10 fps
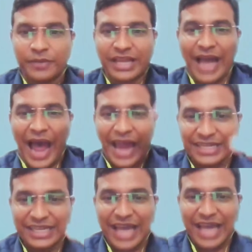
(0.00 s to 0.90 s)
IT
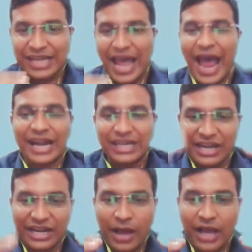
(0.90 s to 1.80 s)
Act and
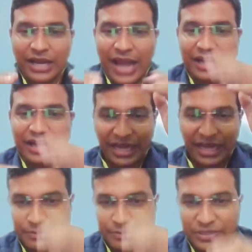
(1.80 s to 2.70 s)
Trademark Act and
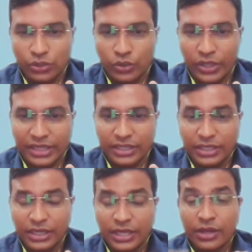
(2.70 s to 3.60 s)
IPC together,
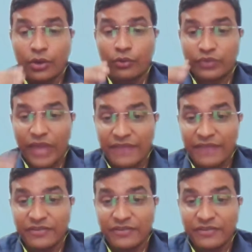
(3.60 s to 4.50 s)
can we
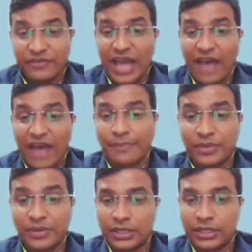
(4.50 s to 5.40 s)
have a separate
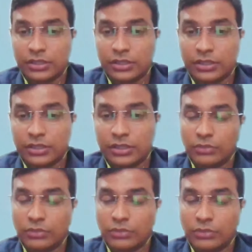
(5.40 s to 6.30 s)

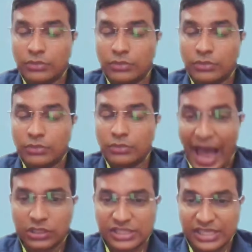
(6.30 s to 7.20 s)
act for the
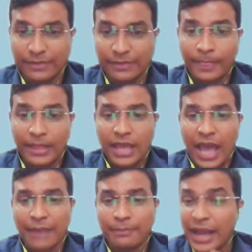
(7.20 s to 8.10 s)
same?
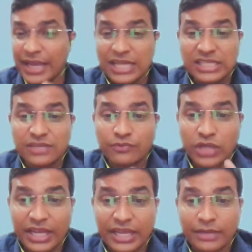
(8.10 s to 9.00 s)
And my answer would
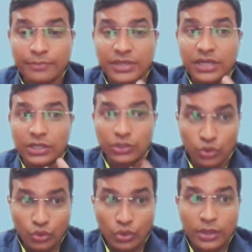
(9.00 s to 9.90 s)
again be a no,
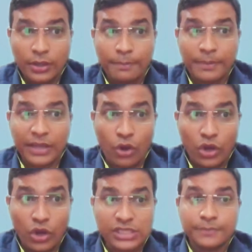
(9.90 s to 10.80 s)

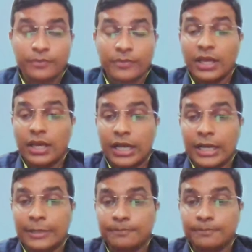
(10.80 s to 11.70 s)
because
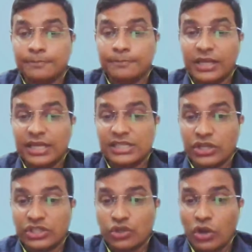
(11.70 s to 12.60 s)
um, it's
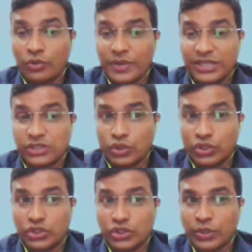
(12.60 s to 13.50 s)
always good
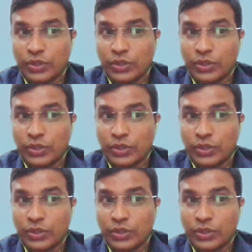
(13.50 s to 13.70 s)
to get